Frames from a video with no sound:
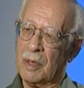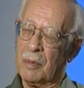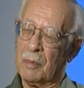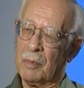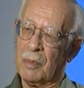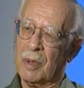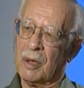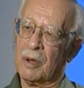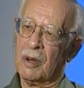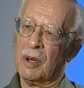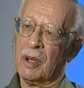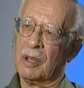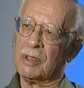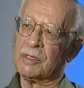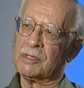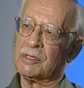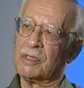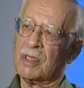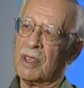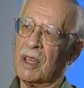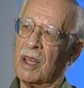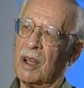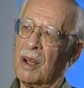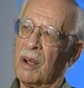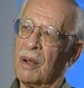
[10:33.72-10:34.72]
because
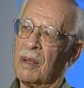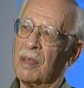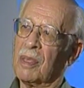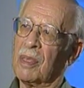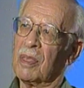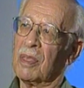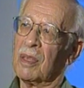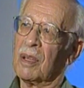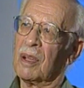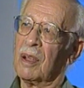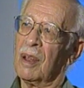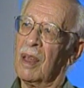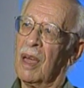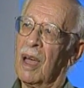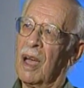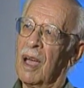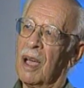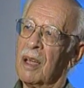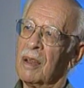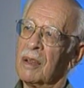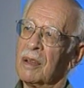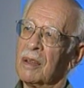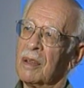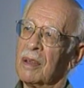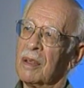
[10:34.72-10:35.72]
there the
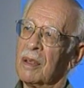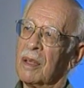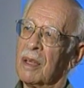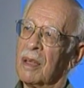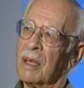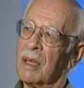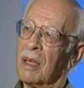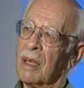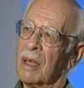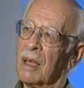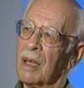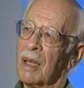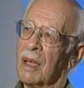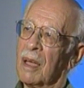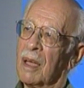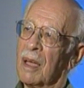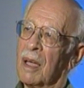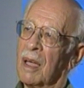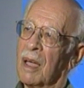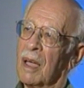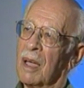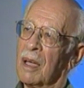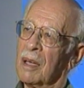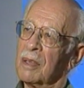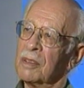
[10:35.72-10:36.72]
client
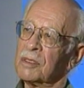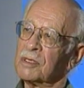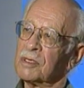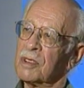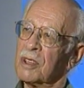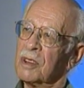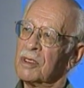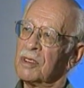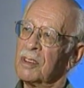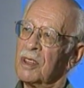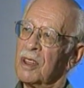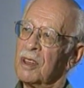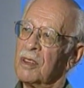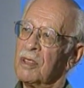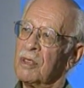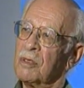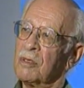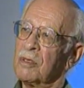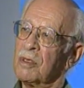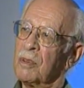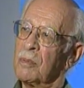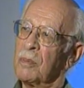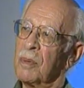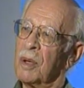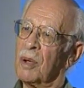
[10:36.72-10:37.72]
has
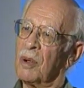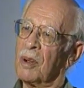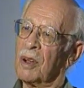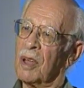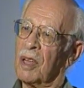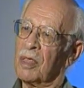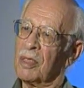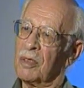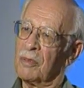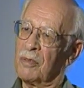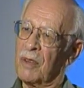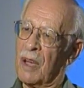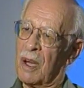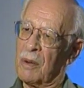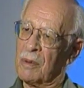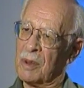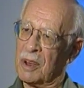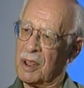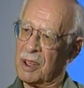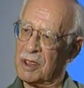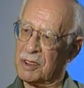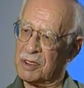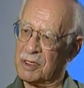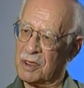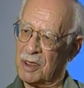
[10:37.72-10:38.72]
continued to build on the
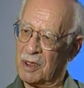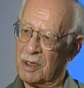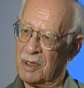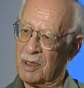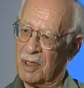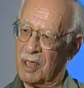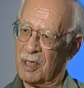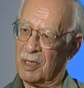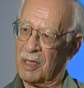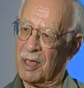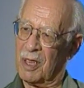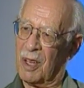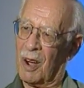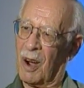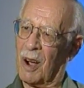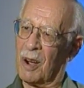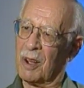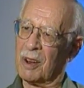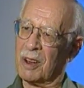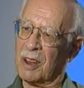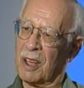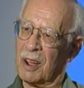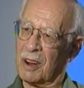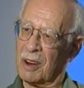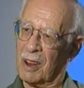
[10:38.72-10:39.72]
foundation that the
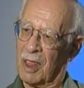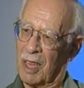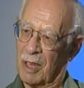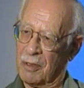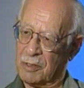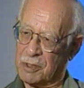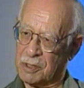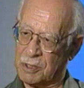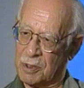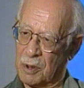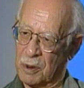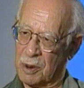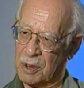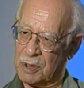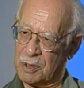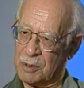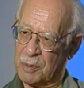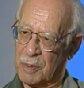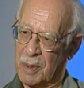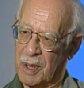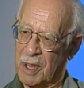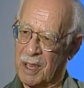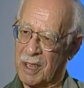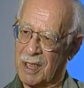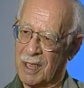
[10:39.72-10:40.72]
architect left, so to
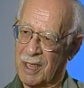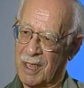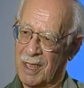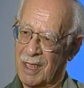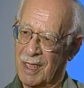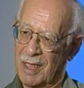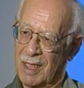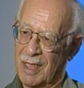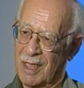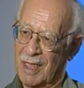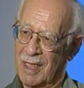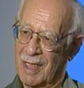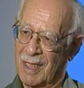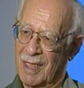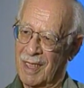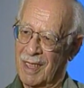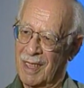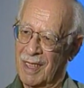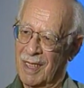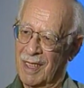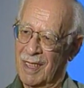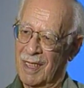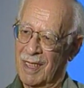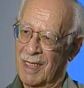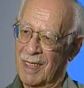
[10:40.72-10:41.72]
speak,
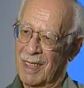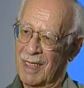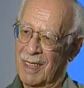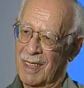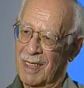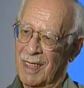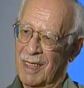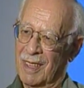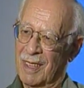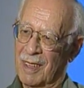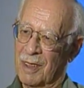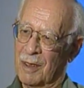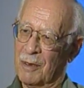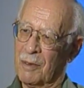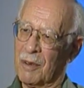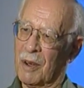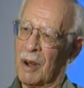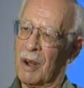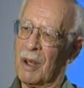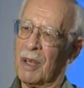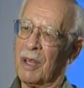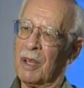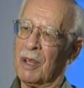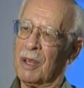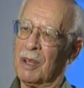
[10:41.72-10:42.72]
in a
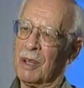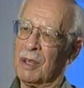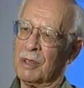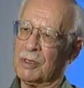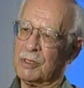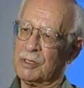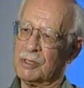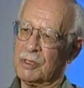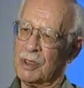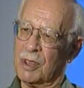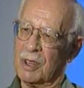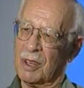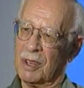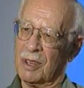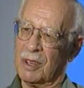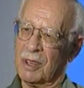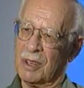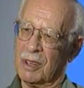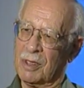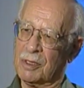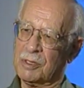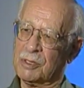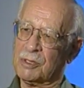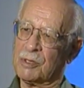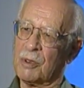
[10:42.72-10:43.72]
very cons
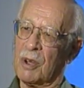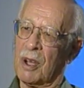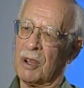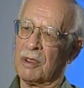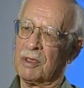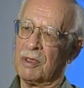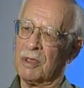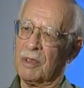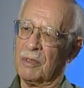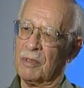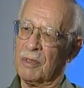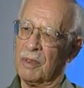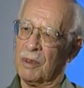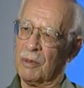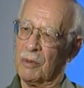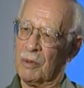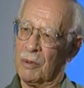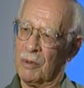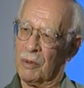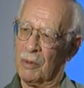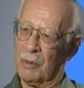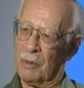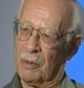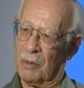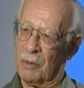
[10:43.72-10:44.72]
constructive
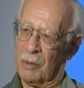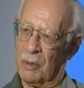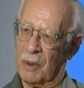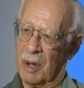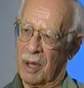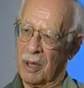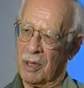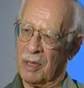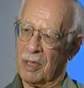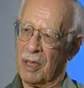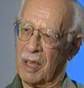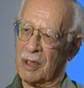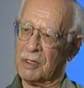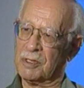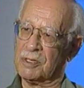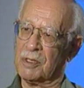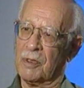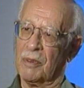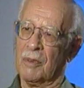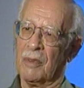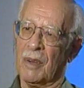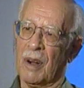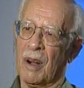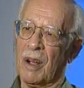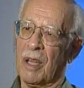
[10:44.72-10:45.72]
way. That's a
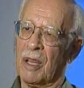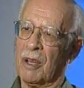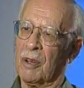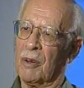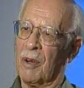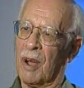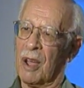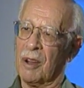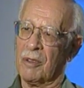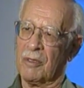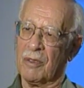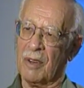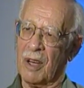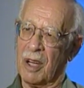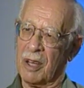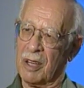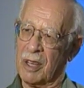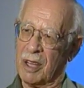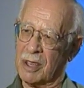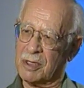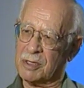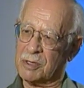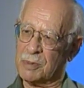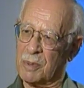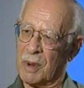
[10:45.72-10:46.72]
very gratifying
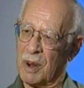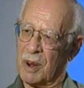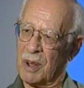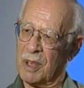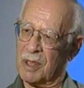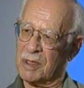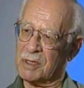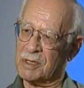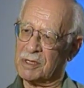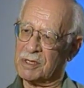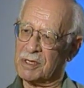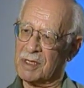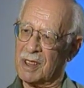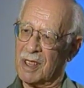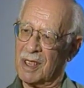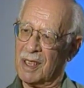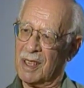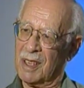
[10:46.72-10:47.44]
experience.